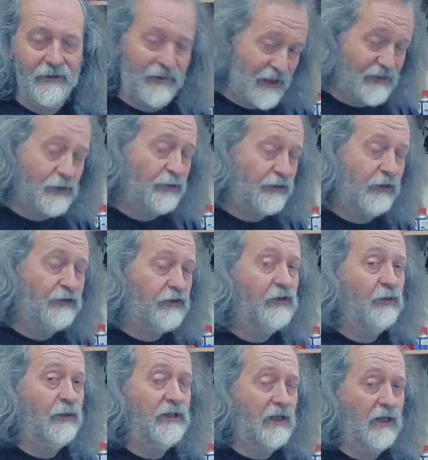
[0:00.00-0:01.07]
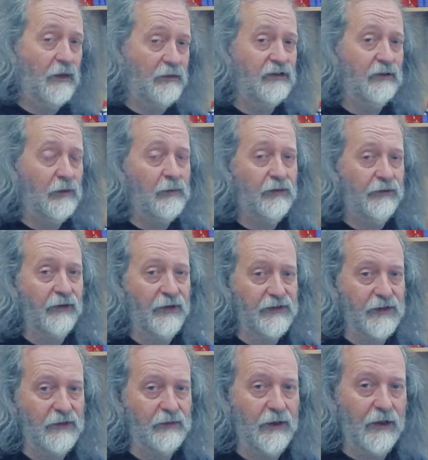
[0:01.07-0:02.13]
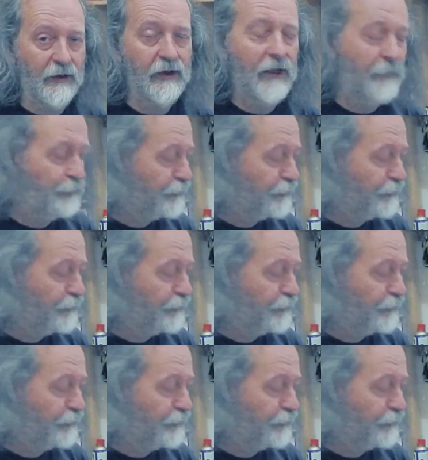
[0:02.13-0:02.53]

That's also true when you come to improvise as well.